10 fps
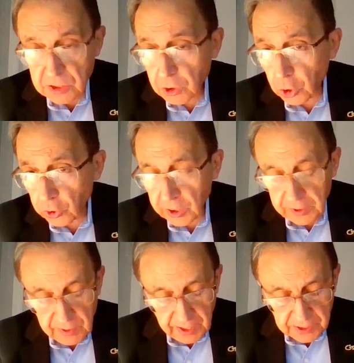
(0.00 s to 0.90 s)
he's
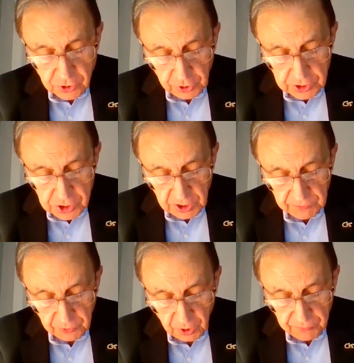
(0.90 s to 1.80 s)
currently the
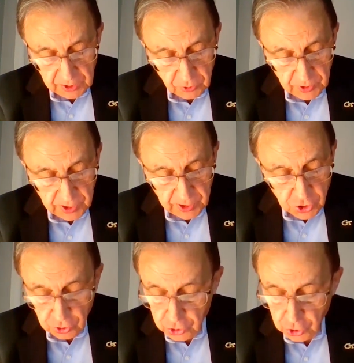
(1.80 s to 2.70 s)
editor-in-chief of the
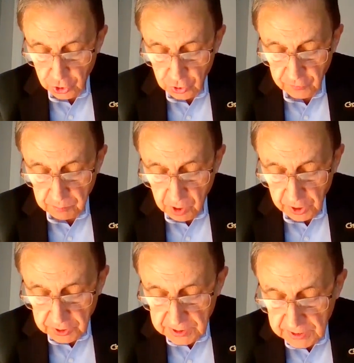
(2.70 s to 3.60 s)
International Journal of
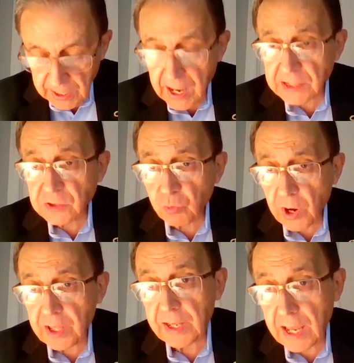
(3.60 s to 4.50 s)
Marketing, as
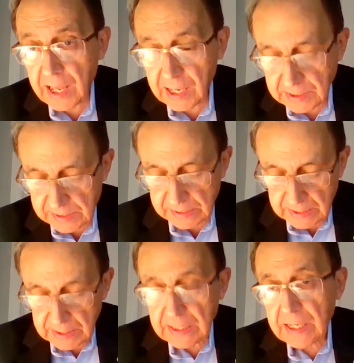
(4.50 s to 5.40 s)
well as
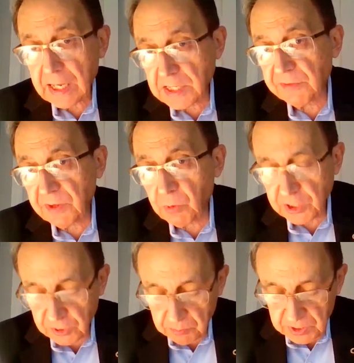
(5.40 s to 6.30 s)
if he
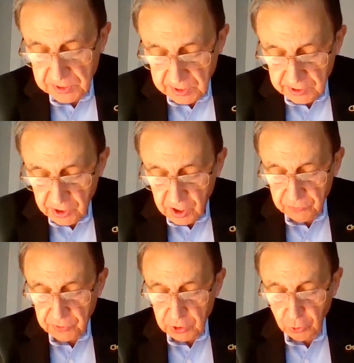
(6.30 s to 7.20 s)
wasn't busy
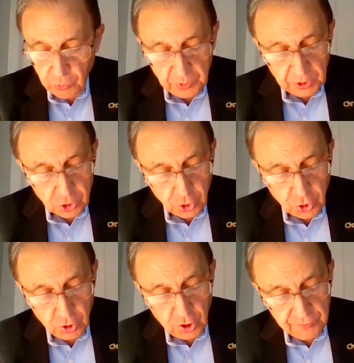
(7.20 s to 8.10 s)
enough, the European
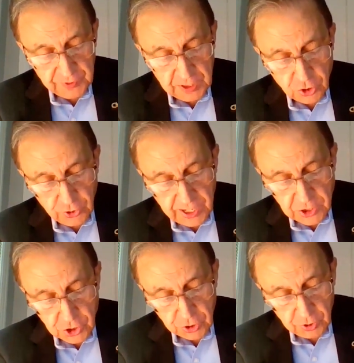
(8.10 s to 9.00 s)
Journal of
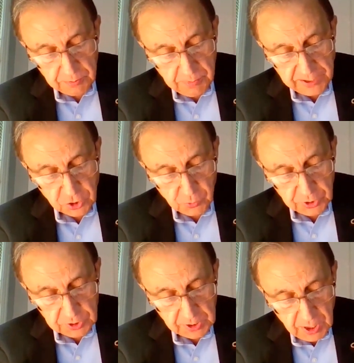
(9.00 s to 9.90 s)
International
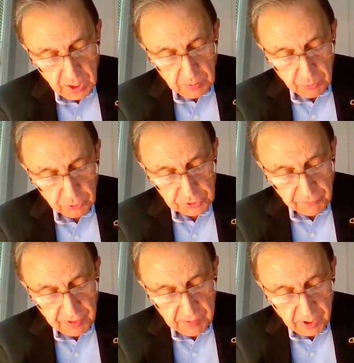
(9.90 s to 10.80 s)
Management.
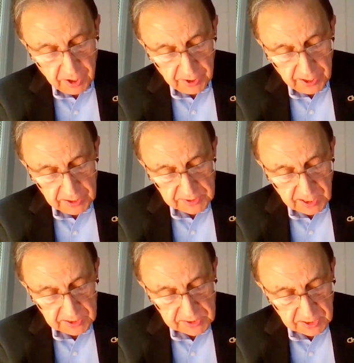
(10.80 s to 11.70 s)
Both of them are
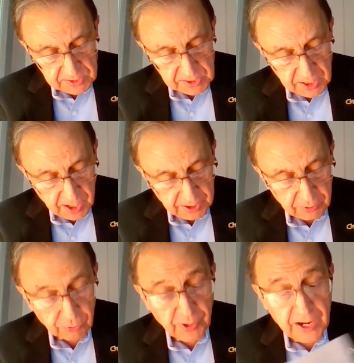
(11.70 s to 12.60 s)

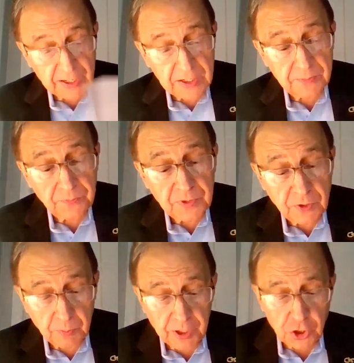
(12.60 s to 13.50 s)
SSCI ranked.
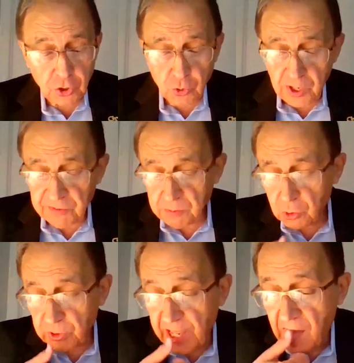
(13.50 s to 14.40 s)
It's a pleasure to have
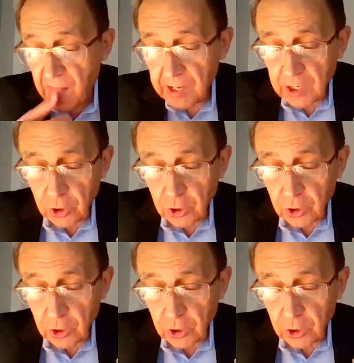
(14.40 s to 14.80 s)
him today